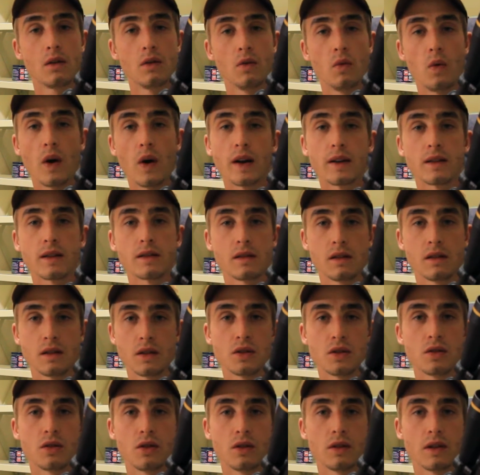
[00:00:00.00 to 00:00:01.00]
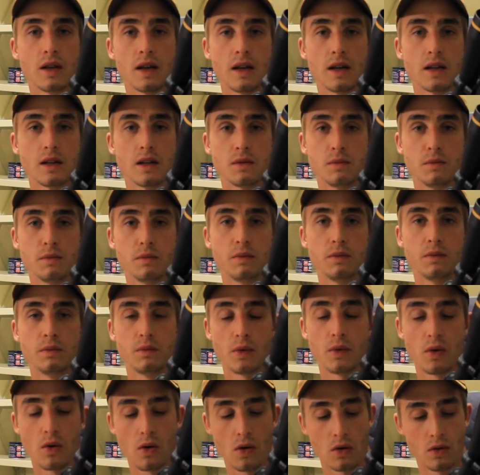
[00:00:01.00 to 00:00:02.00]
once the shot has
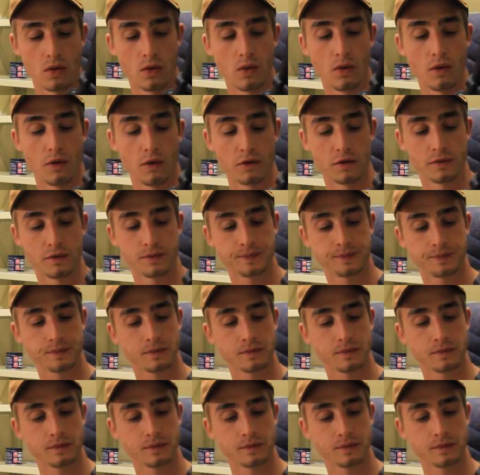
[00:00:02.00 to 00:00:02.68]
gone off.